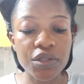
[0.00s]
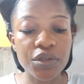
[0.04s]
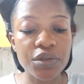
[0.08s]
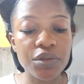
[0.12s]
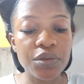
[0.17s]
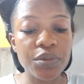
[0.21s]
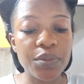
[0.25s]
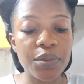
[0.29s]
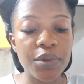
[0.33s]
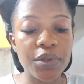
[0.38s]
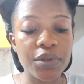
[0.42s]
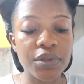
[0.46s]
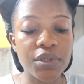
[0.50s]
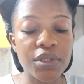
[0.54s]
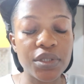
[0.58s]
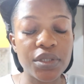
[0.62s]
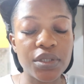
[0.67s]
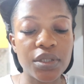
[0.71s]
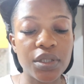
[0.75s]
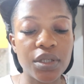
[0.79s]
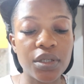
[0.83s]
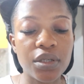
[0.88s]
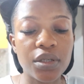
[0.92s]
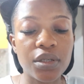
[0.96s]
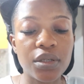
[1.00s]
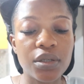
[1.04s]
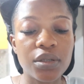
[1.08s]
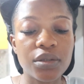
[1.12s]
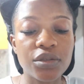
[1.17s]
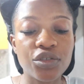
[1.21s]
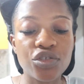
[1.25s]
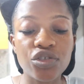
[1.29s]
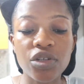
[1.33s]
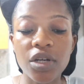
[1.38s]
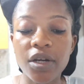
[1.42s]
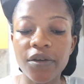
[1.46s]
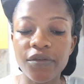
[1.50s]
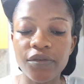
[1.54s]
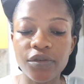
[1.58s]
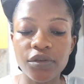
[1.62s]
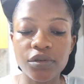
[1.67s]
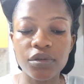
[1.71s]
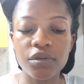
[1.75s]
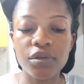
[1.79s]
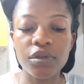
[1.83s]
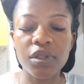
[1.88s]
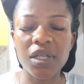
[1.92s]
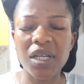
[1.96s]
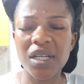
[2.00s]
school bus traveled.